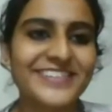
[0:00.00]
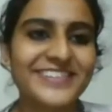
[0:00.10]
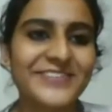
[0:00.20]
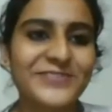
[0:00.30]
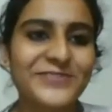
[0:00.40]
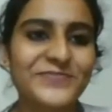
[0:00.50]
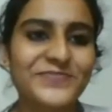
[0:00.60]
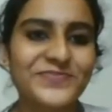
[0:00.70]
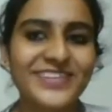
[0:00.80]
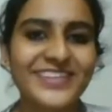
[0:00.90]
So
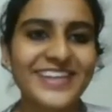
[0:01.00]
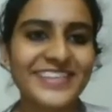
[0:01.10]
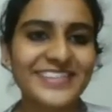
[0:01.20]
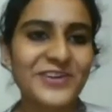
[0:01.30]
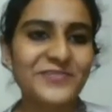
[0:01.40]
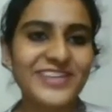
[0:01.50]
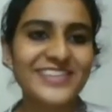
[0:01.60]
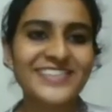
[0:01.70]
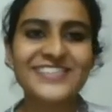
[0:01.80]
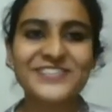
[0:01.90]
next topic
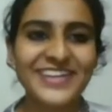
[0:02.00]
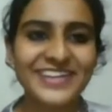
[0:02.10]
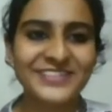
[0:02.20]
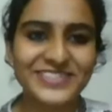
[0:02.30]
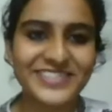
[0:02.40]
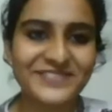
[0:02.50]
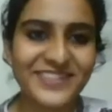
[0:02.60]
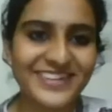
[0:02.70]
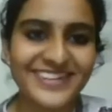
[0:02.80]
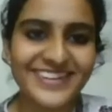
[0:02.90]
is really interesting
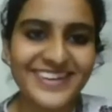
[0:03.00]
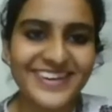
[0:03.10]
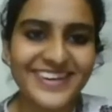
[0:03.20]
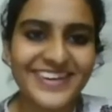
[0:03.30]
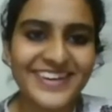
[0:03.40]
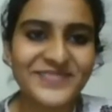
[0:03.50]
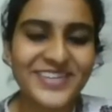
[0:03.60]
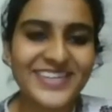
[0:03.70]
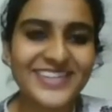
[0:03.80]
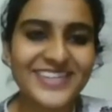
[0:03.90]
one,
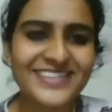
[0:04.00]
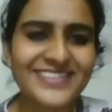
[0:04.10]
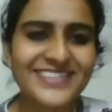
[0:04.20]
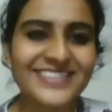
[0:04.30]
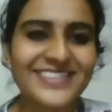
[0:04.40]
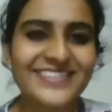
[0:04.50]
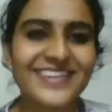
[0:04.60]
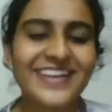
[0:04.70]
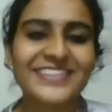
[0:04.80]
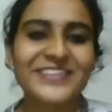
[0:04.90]
because
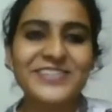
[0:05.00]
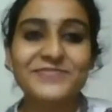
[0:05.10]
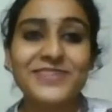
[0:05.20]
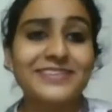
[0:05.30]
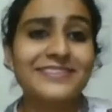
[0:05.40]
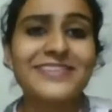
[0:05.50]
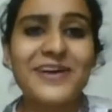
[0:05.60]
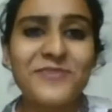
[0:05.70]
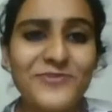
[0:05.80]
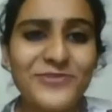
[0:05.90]
I'll tell you something.
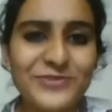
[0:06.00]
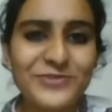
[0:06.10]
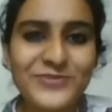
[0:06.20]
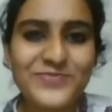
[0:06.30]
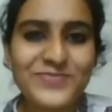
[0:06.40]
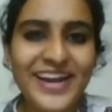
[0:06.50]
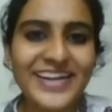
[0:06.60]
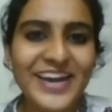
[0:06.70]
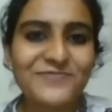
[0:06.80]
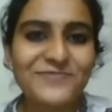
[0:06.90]
Some of you
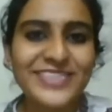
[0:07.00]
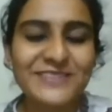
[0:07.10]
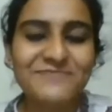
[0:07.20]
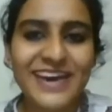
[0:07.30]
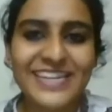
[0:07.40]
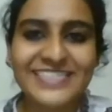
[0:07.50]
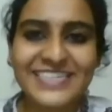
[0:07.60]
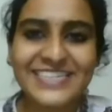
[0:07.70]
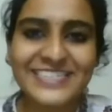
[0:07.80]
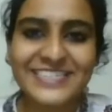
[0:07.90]
might have put their parents'
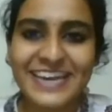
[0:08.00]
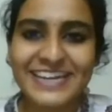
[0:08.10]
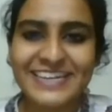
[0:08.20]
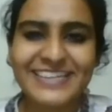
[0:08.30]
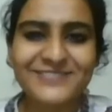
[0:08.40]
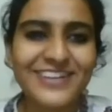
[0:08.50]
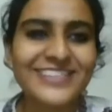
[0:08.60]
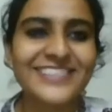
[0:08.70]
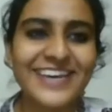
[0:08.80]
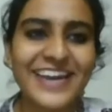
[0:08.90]
signature at least
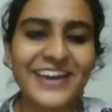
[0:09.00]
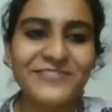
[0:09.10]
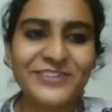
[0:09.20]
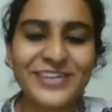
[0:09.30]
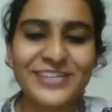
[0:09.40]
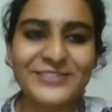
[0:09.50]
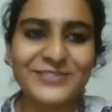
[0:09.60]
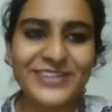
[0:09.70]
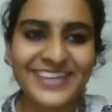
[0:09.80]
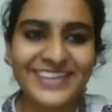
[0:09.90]
once in their life during a
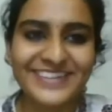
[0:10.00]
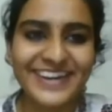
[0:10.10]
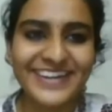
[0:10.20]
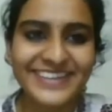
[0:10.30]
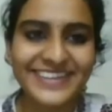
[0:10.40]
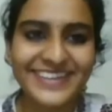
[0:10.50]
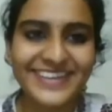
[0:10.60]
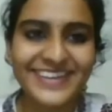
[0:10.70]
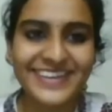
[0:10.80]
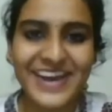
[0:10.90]
school days, right?
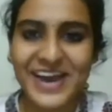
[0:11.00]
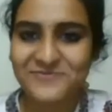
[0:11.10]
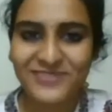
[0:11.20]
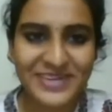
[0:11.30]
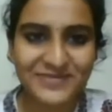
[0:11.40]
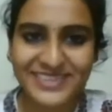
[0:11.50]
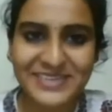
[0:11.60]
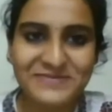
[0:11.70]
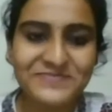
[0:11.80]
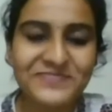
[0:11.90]
I'm one among
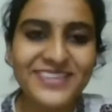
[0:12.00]
them.